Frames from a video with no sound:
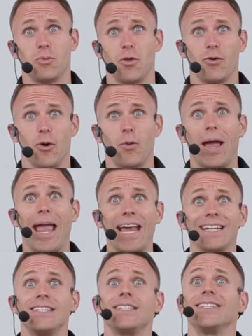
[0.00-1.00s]
We'll throw
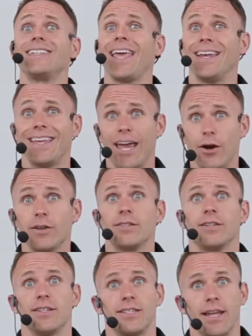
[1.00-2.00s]
8 to 10 carrots
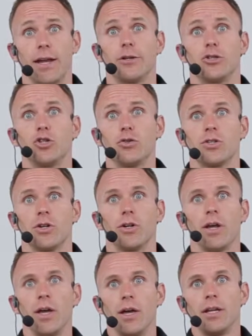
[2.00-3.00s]
in a standard juicer
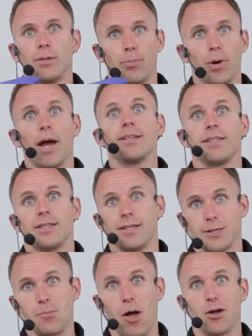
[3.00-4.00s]
to process a
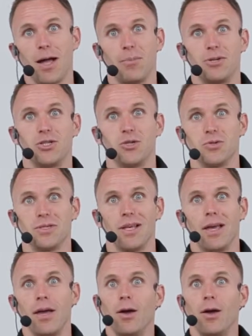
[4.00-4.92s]
small cup of juice.